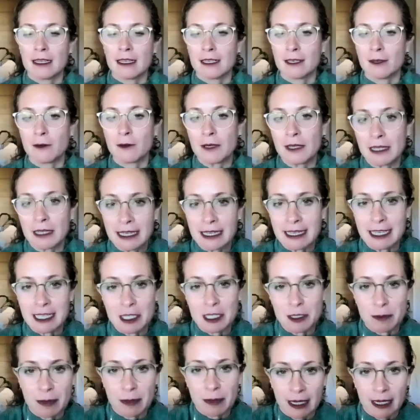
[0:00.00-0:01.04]

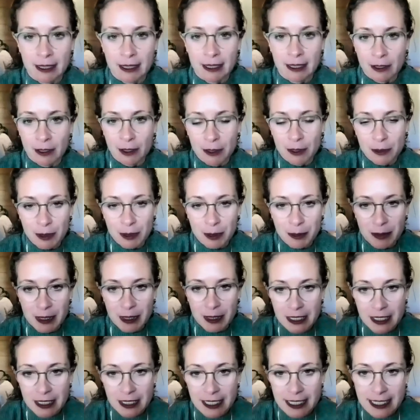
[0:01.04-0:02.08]
organized by the
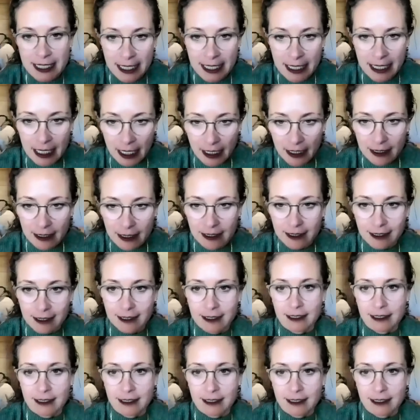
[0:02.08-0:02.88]
3PGC